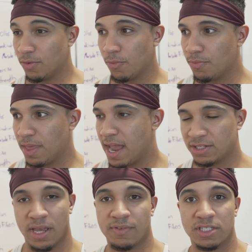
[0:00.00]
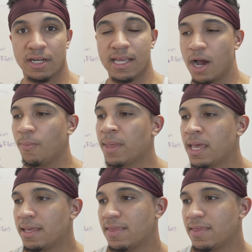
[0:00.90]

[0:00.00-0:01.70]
So they actually have a study out